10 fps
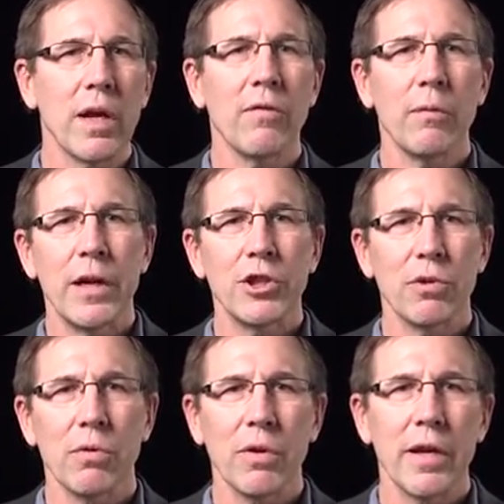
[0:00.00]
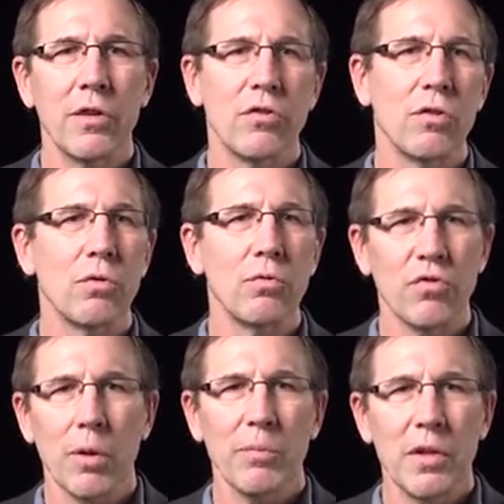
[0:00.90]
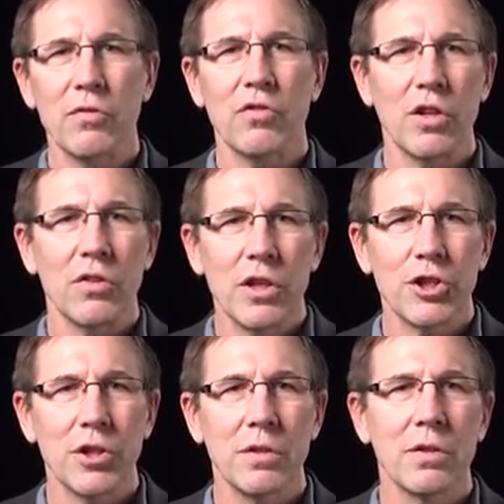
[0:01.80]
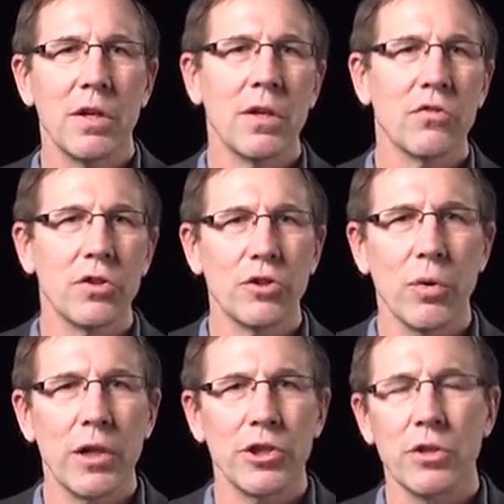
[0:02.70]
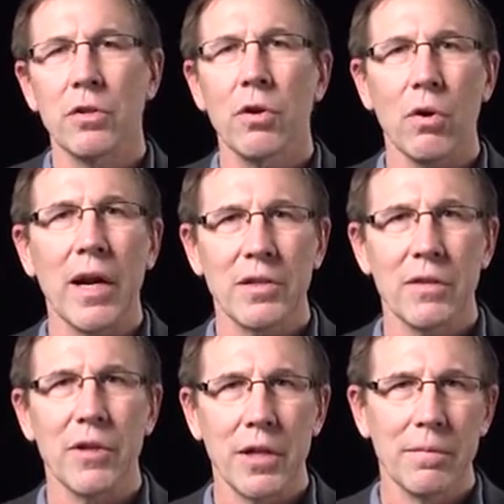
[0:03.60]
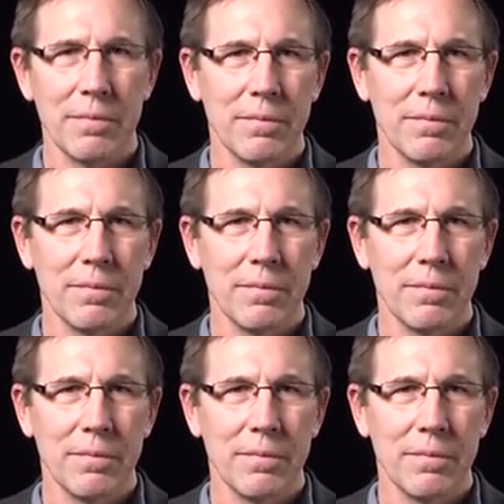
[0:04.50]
information related to something's condition, situation, or activity.